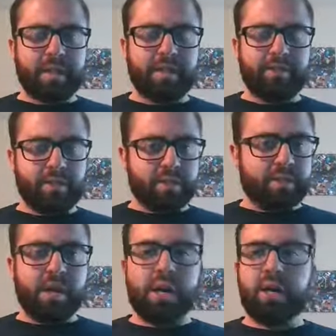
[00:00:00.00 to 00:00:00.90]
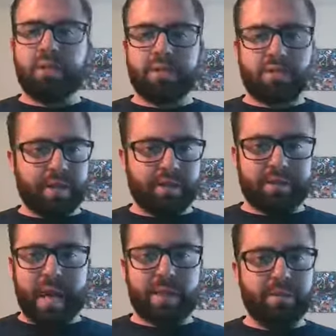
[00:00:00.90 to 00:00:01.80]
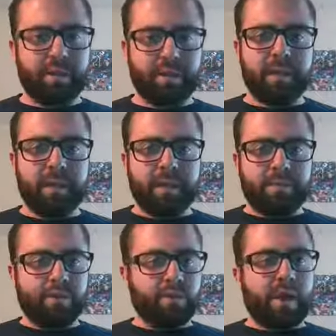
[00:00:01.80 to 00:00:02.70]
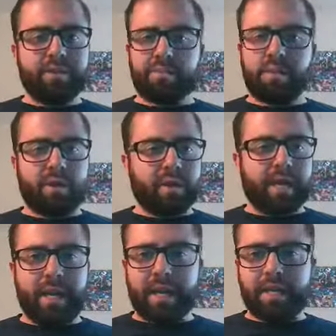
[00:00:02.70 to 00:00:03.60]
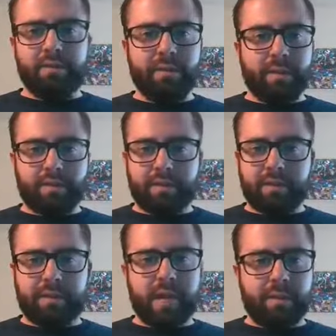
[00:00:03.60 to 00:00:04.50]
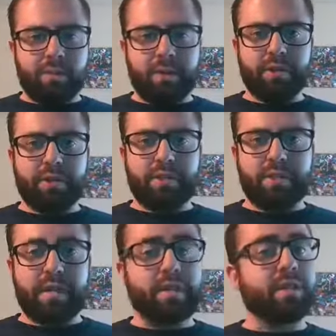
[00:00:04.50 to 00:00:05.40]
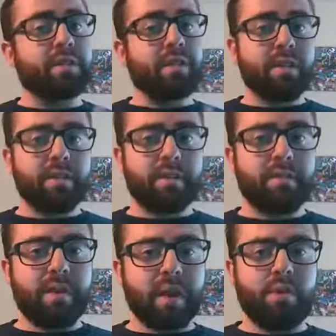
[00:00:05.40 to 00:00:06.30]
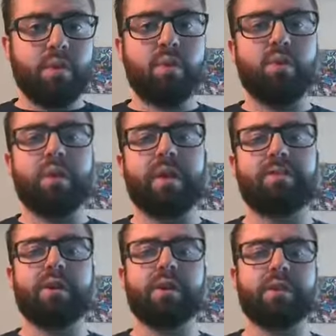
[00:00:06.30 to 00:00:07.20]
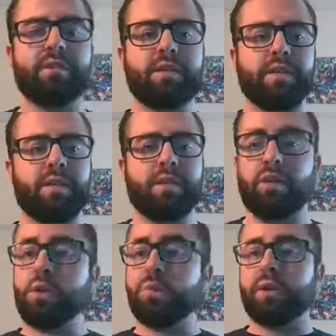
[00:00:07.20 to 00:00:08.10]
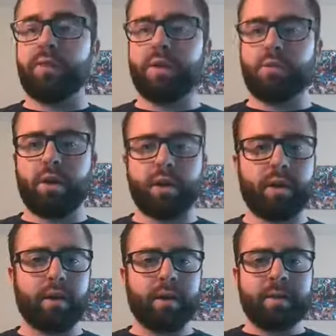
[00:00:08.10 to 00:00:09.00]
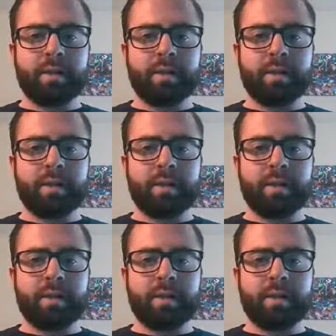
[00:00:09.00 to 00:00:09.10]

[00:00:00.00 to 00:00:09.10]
and so there's tons of events happening throughout the park at any different time, whether it's a Disney event or if there is a, a corporate event where